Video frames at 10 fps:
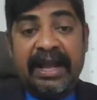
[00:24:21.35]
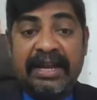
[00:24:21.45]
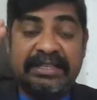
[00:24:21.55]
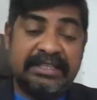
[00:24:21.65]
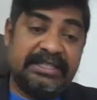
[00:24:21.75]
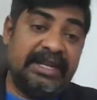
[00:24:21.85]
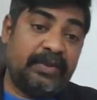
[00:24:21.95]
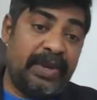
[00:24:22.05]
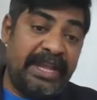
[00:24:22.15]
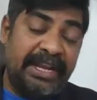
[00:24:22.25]
and the
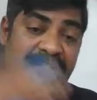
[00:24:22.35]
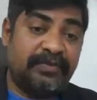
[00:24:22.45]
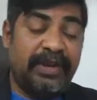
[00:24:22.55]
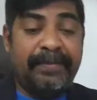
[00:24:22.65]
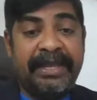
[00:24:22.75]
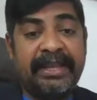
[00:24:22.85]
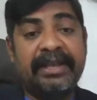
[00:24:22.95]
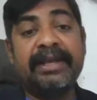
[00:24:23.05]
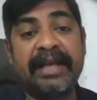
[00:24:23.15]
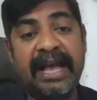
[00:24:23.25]
queries will
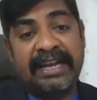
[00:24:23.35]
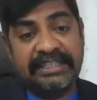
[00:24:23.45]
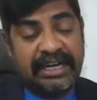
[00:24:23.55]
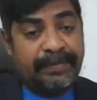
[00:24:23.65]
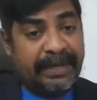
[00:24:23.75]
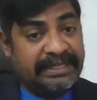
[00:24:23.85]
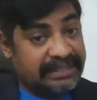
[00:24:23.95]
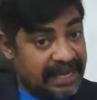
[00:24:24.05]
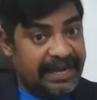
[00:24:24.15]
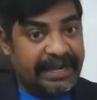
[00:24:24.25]
be answered by
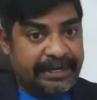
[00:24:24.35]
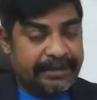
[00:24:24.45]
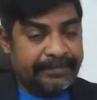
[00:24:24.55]
site,